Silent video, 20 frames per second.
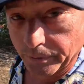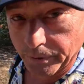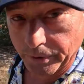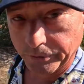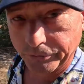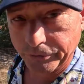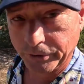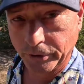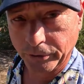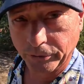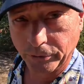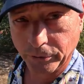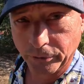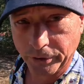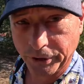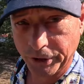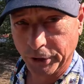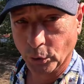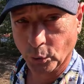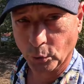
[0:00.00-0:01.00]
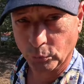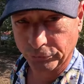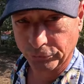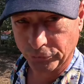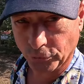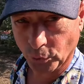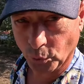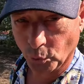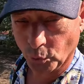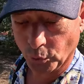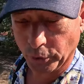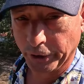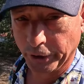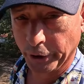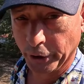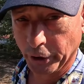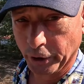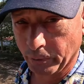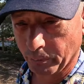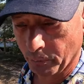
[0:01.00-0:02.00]
They're still doing it old school
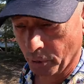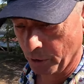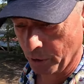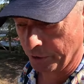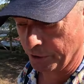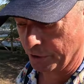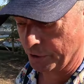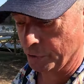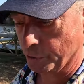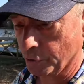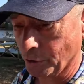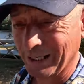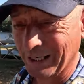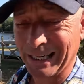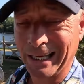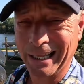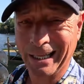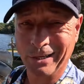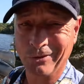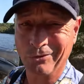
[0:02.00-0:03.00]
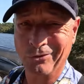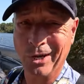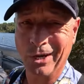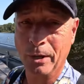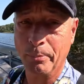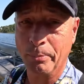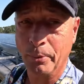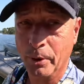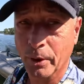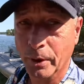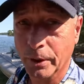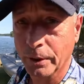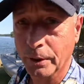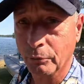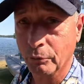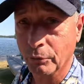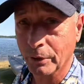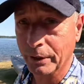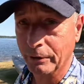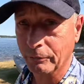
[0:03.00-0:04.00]
here at Martin Creek Lake State Park.
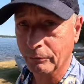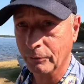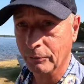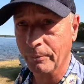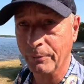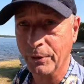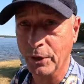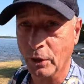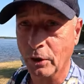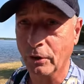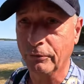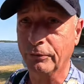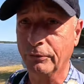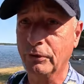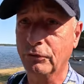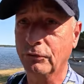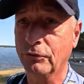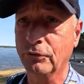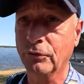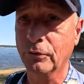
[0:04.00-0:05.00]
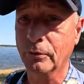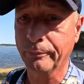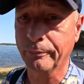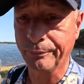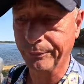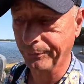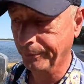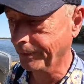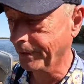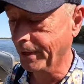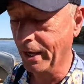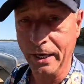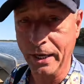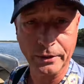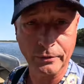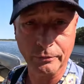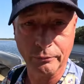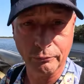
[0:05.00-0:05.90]
You rent it from the office, not